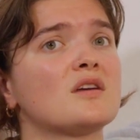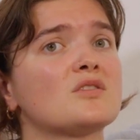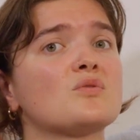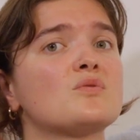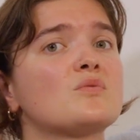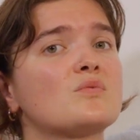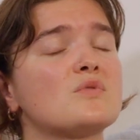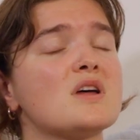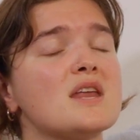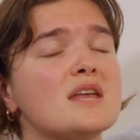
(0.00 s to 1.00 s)
you're
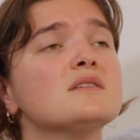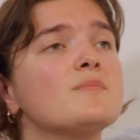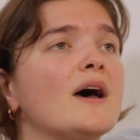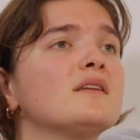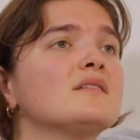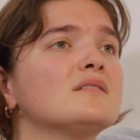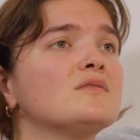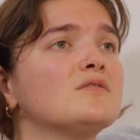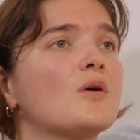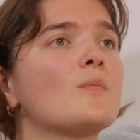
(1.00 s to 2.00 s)
an
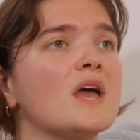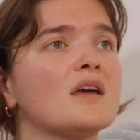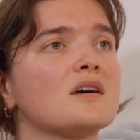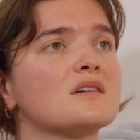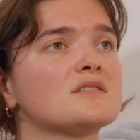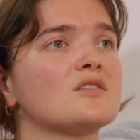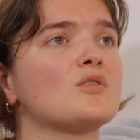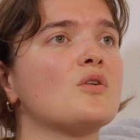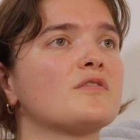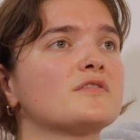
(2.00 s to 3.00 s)
independent filmmaker, so
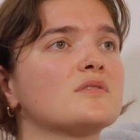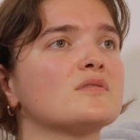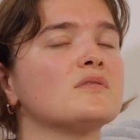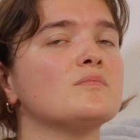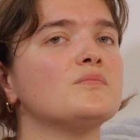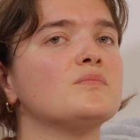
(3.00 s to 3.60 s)
you're often